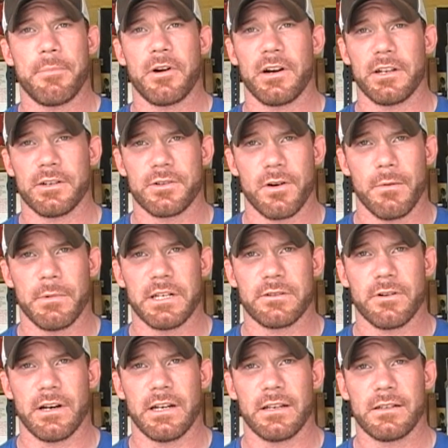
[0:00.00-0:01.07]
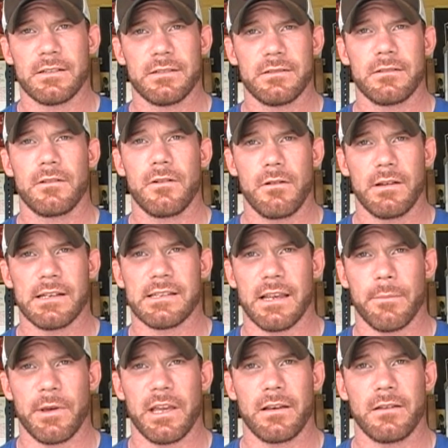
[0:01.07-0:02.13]
part of your strongman training. Go get a
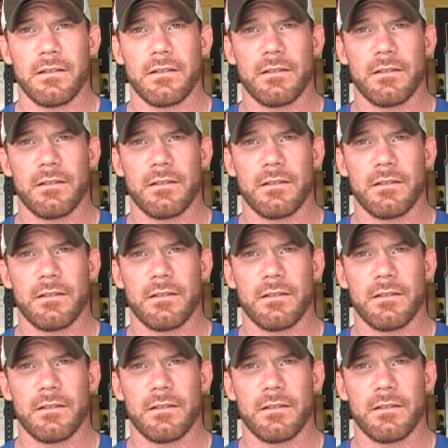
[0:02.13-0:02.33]
sandbag.